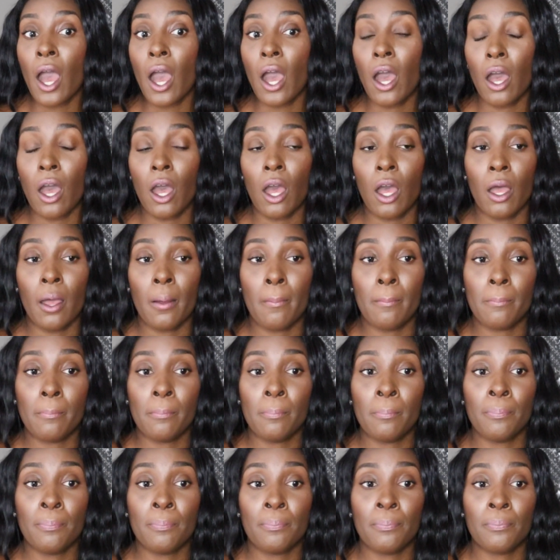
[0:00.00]

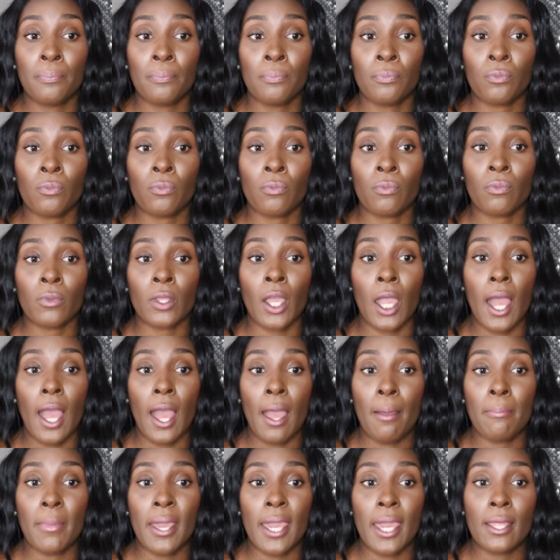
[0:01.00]

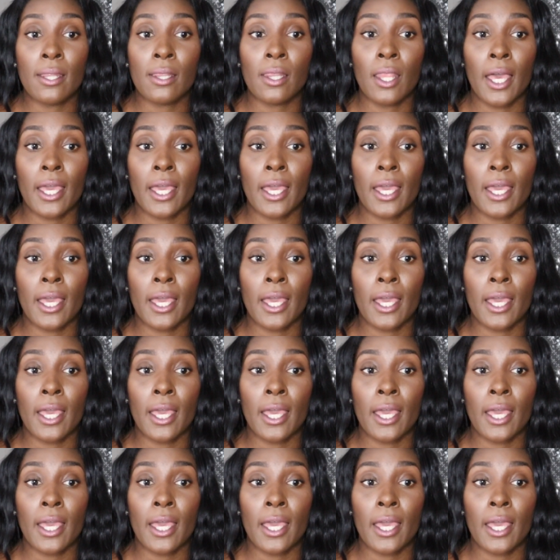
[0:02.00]
I made